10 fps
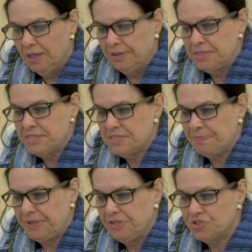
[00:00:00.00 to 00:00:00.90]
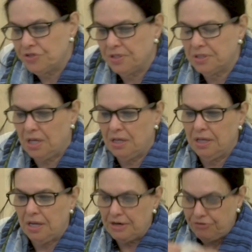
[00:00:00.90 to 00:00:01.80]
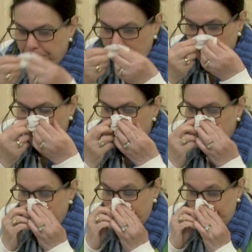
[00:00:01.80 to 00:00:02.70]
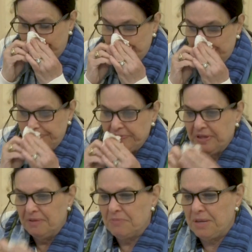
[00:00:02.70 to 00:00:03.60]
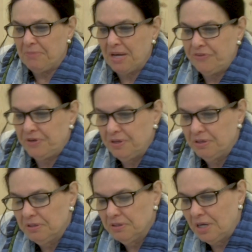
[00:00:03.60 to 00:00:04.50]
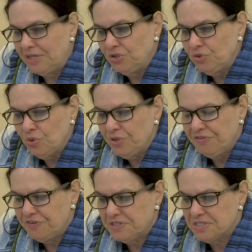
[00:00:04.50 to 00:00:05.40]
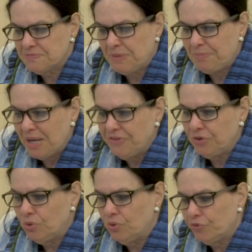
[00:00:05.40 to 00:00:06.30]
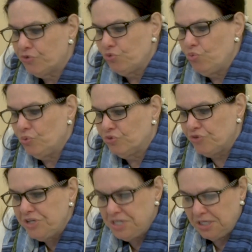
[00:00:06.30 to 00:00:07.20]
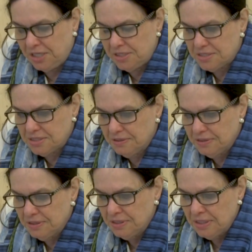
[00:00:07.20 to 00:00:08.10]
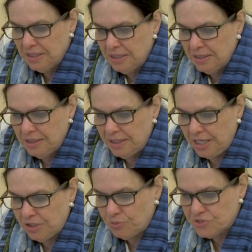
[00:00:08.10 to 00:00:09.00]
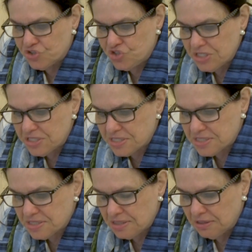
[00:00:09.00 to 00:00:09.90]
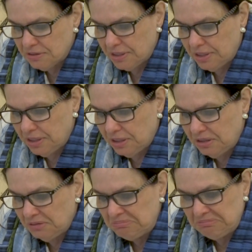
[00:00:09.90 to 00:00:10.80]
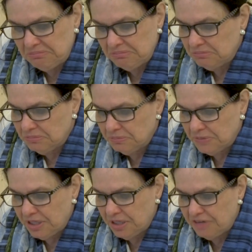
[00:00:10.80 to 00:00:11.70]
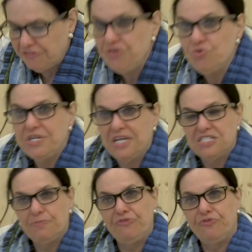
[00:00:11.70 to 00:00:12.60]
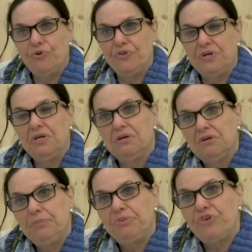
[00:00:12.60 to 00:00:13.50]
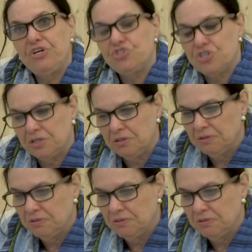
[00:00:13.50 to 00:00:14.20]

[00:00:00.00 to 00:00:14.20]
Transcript: This is a picture that I remember my mother, I don't know if it is my mother or through reading it. It was just a few days before the liberation